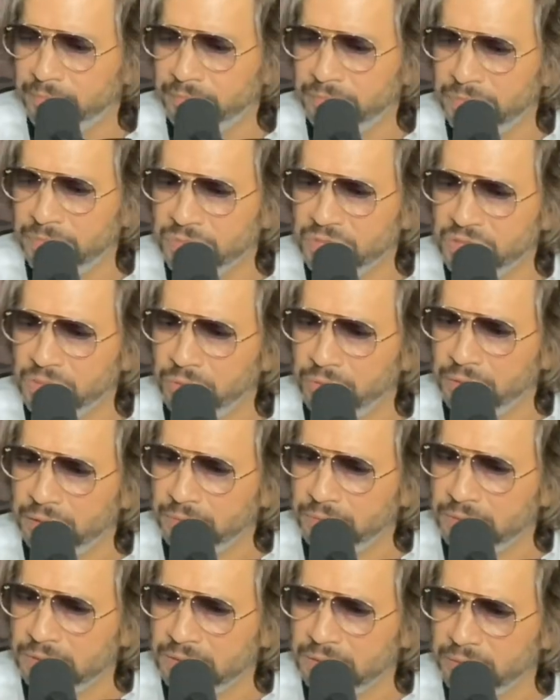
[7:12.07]
So
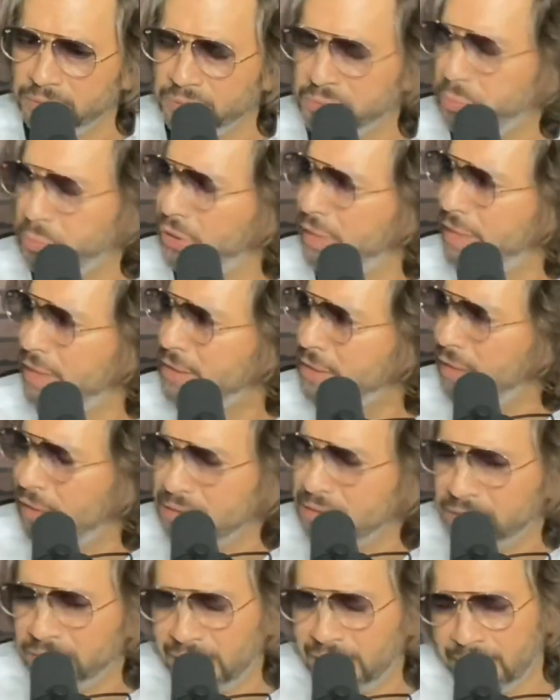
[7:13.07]
it was pretty
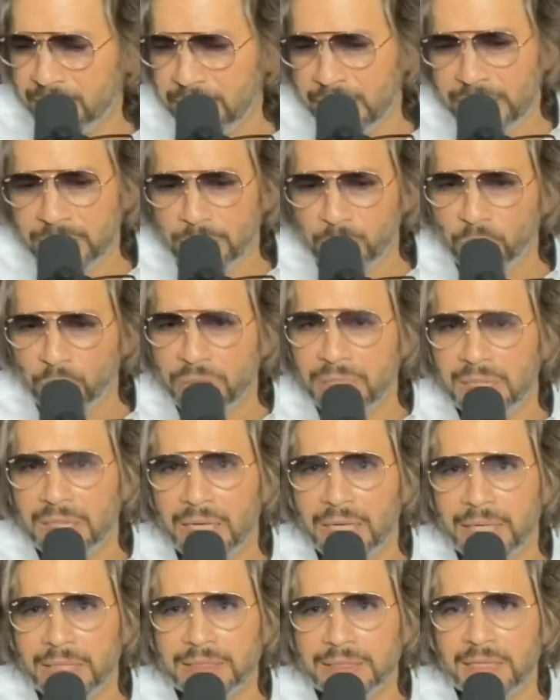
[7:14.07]
intense. So I learned a
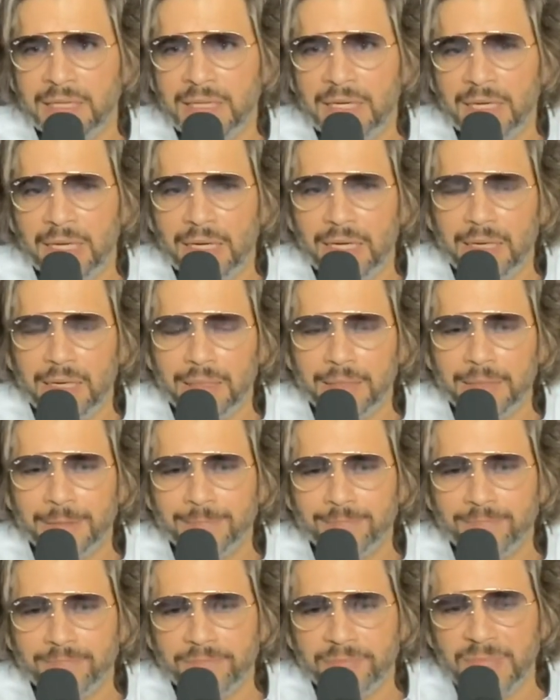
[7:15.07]
lot.
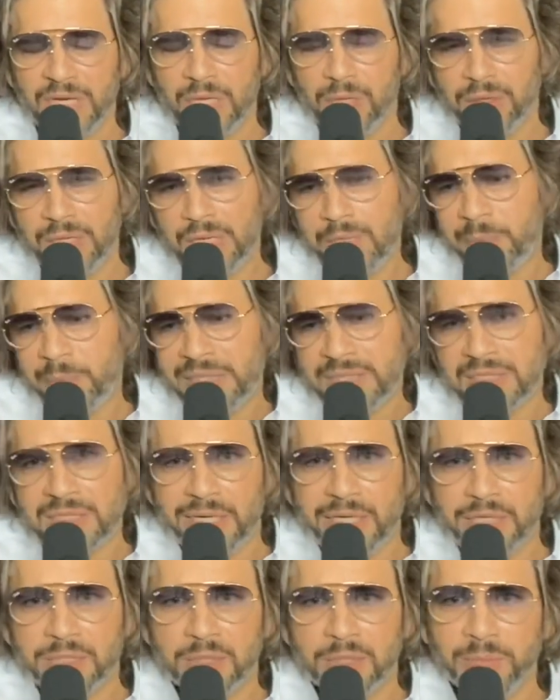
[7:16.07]
I'm
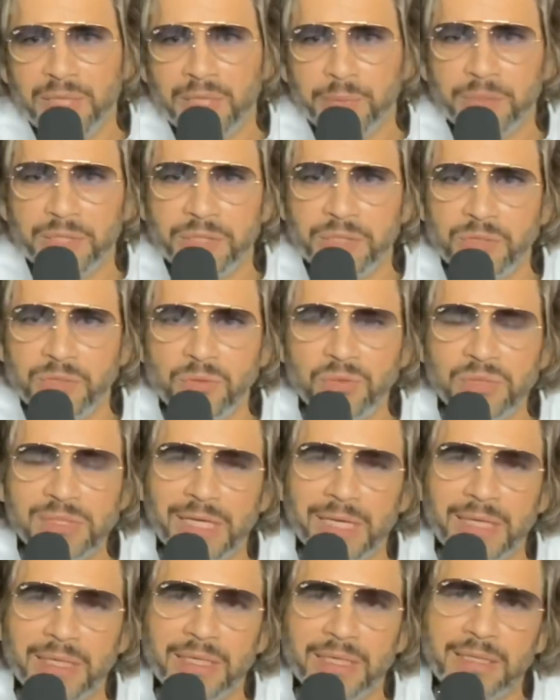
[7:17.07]
excited to be able to use
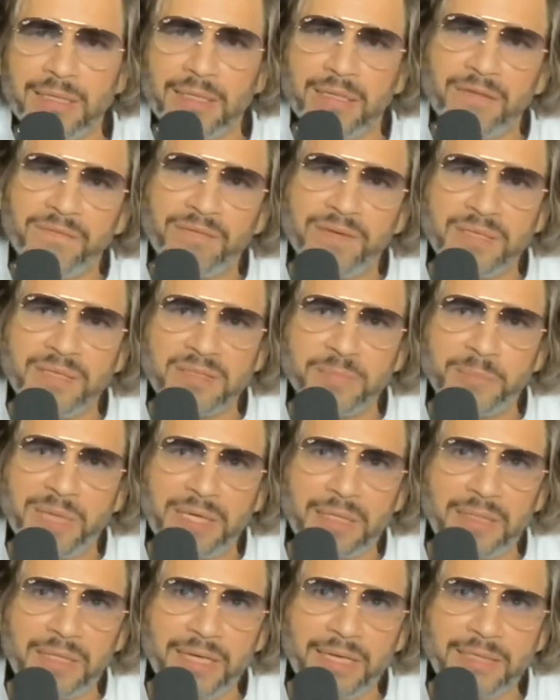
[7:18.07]
that in the defense of
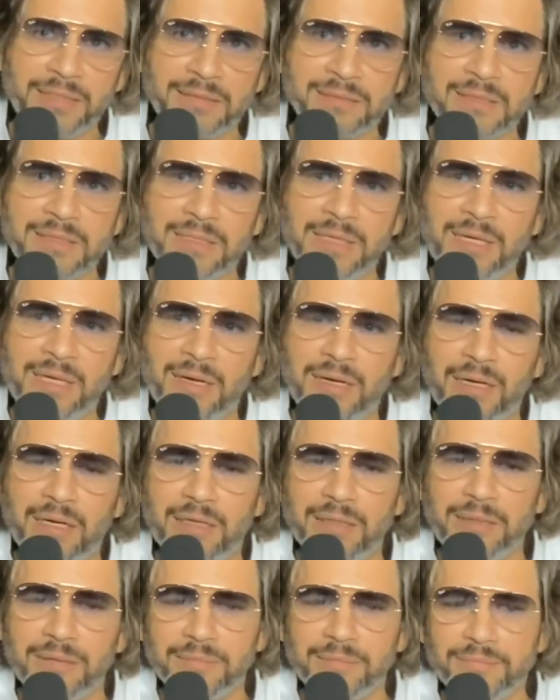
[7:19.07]
my clients.
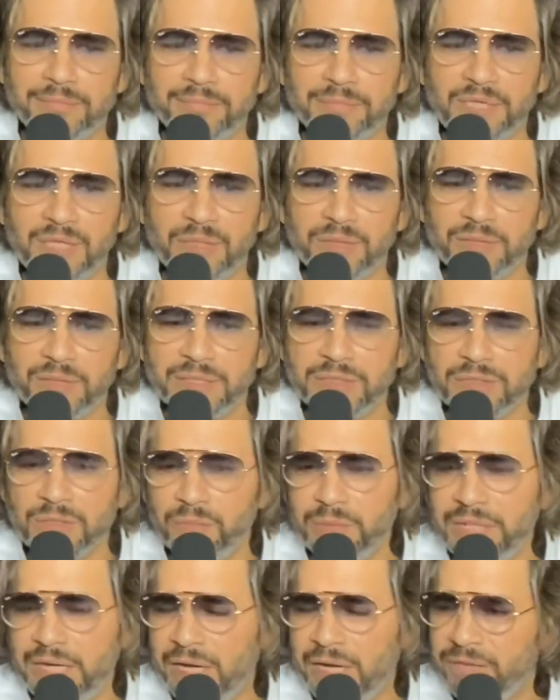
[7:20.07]
And
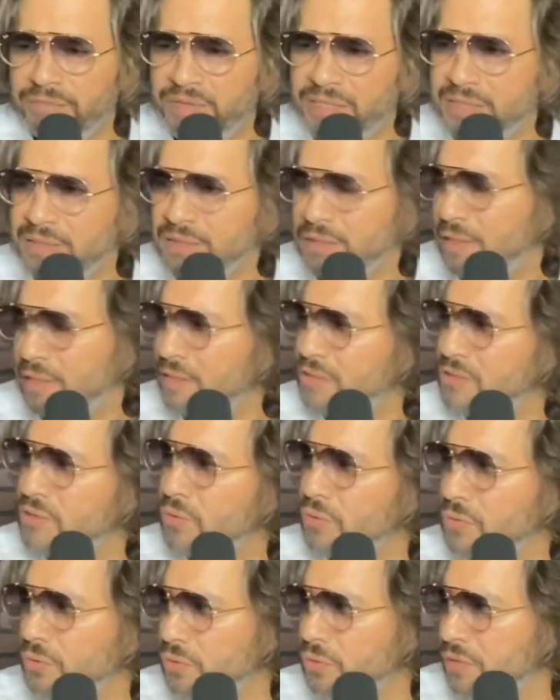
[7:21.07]
so we have these
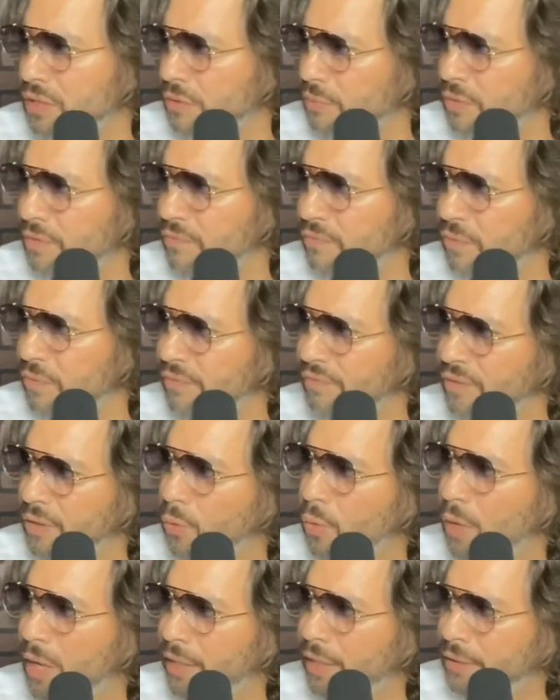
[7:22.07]
tools that we've
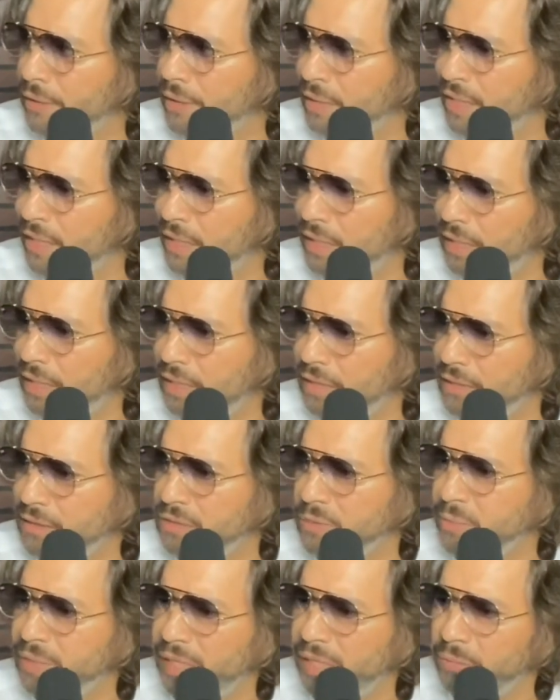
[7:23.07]
acquired
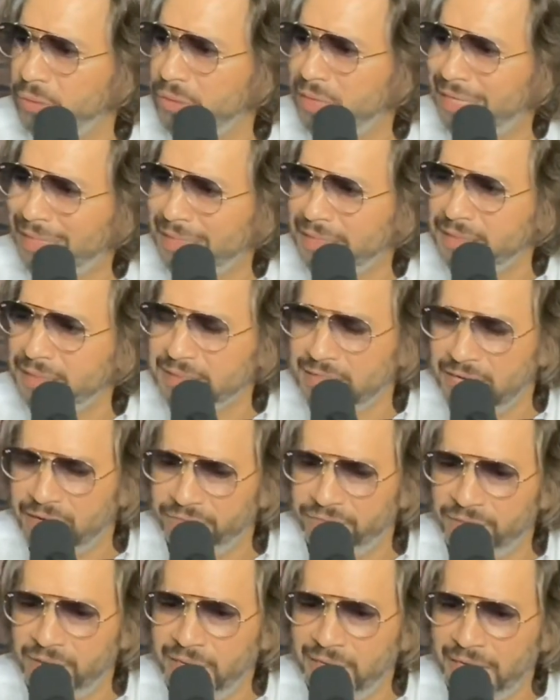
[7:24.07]
to be able to at least
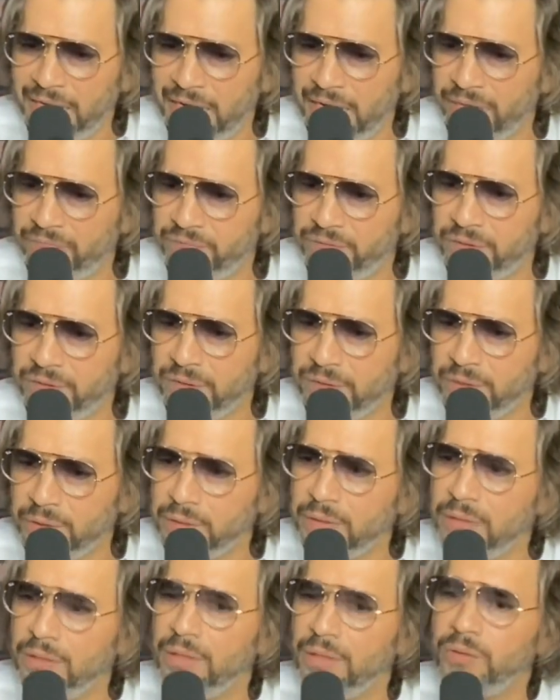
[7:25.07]
have
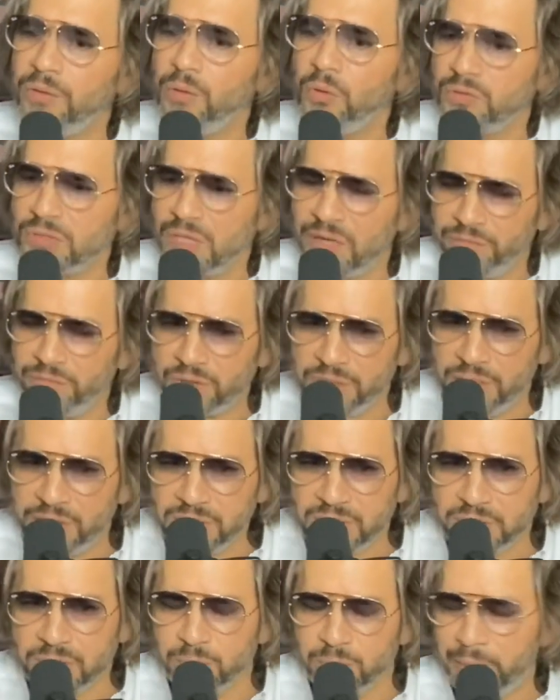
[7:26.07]
those
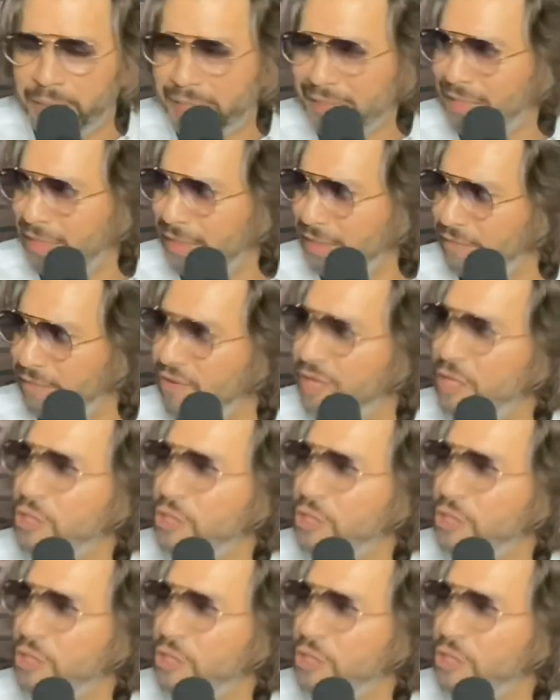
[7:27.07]
conversations with my client.